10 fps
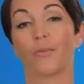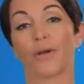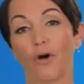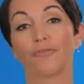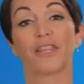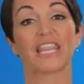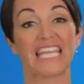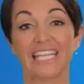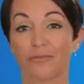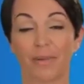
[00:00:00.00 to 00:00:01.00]
We often
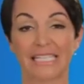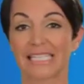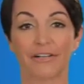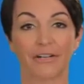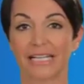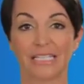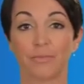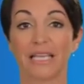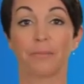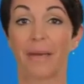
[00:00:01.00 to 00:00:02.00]
think of bacteria as
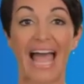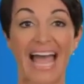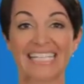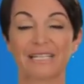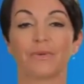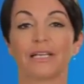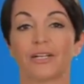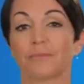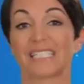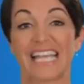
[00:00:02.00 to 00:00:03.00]
being bad and we
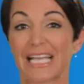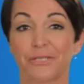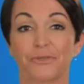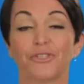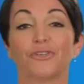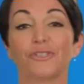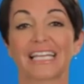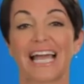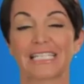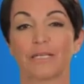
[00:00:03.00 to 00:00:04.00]
are obsessed with
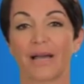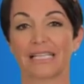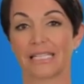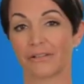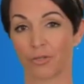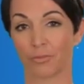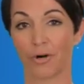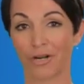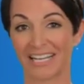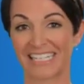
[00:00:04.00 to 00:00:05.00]
using antibacterial
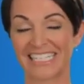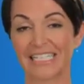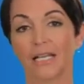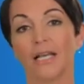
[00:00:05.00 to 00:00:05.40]
products,